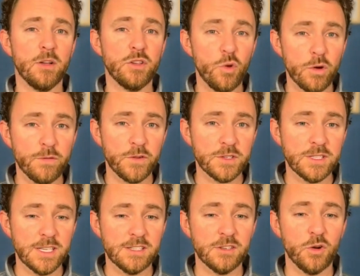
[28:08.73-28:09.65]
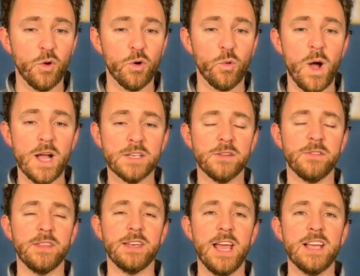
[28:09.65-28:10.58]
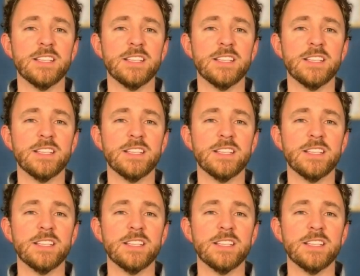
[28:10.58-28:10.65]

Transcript: your first listen or watch of the day,